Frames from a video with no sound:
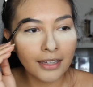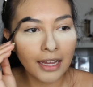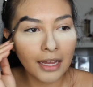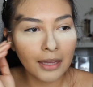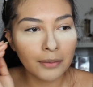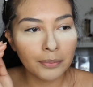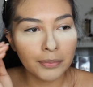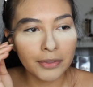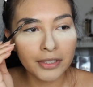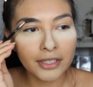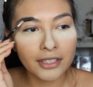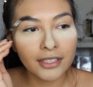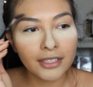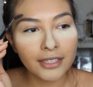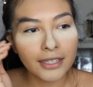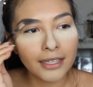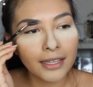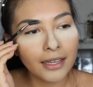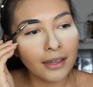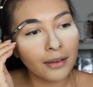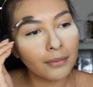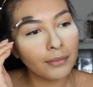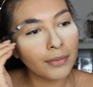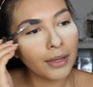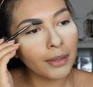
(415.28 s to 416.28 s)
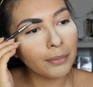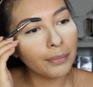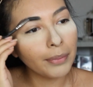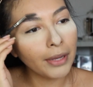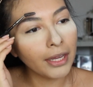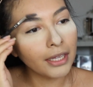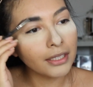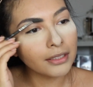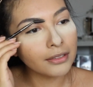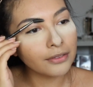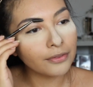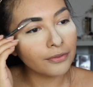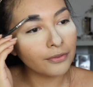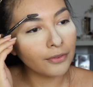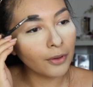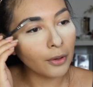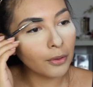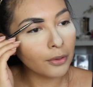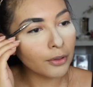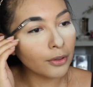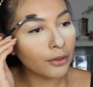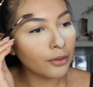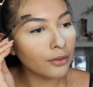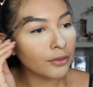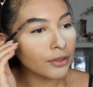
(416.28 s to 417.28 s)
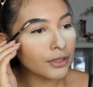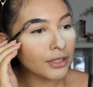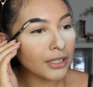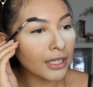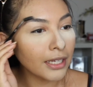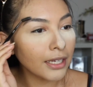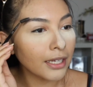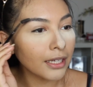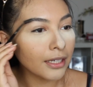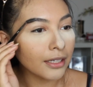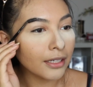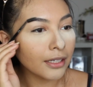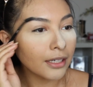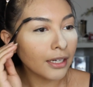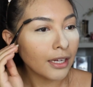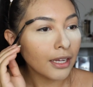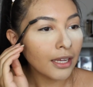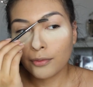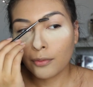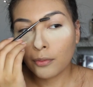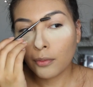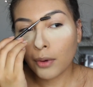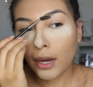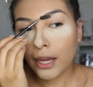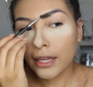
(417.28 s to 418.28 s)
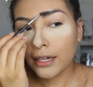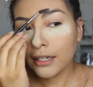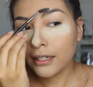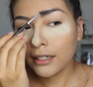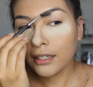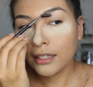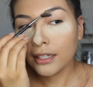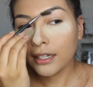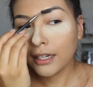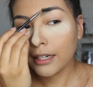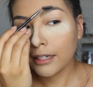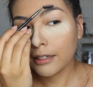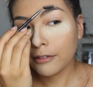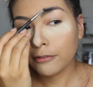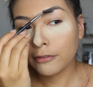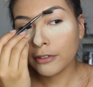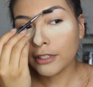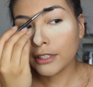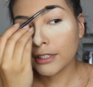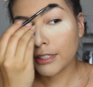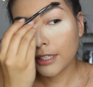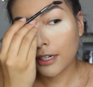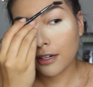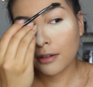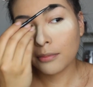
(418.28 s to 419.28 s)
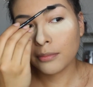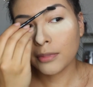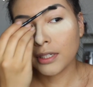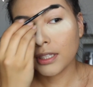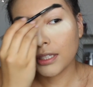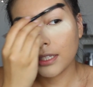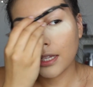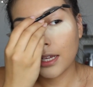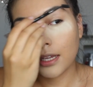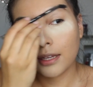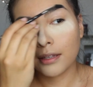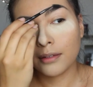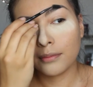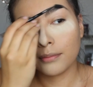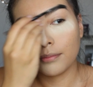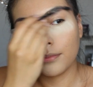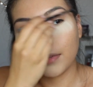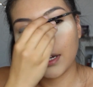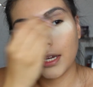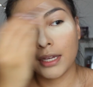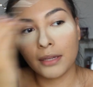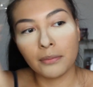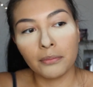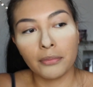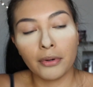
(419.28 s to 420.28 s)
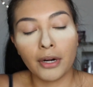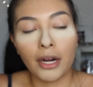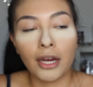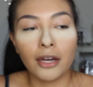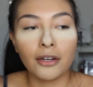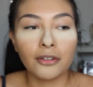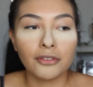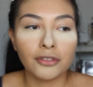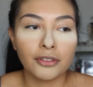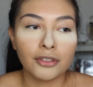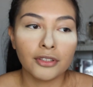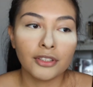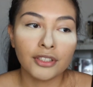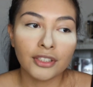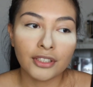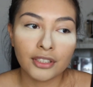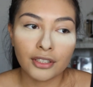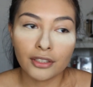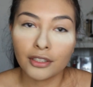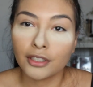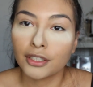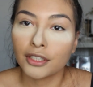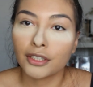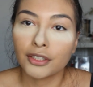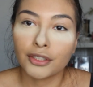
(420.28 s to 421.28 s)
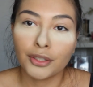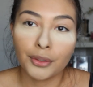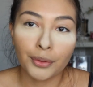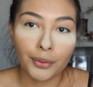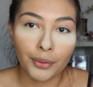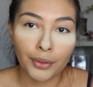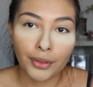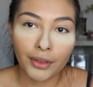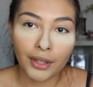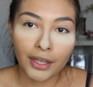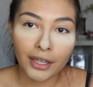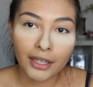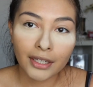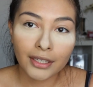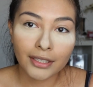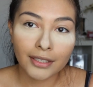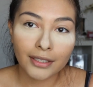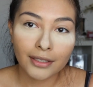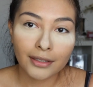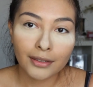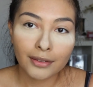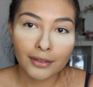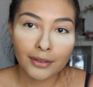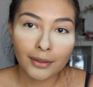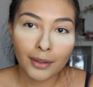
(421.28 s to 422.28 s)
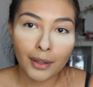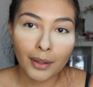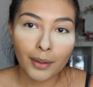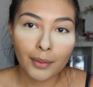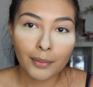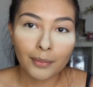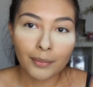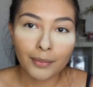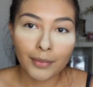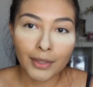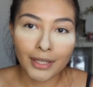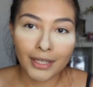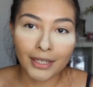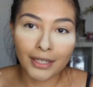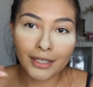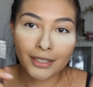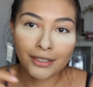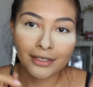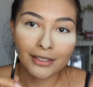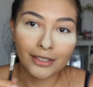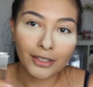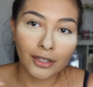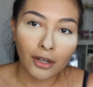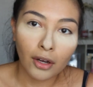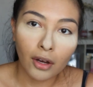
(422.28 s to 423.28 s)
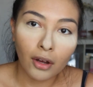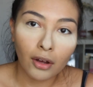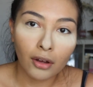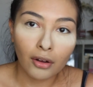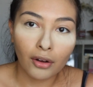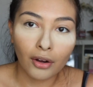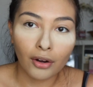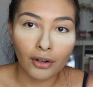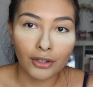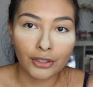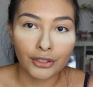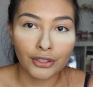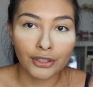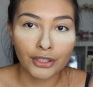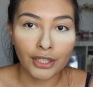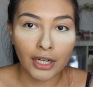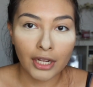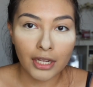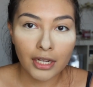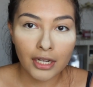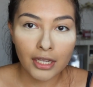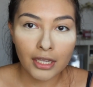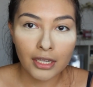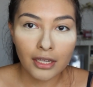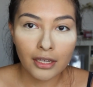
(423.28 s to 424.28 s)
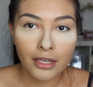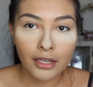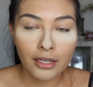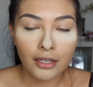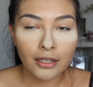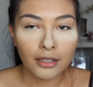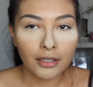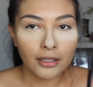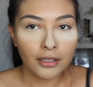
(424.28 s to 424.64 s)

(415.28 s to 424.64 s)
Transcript: I've been looking at my past photos, and why didn't anyone tell me that my brows just look too thick? Because y'all are shady,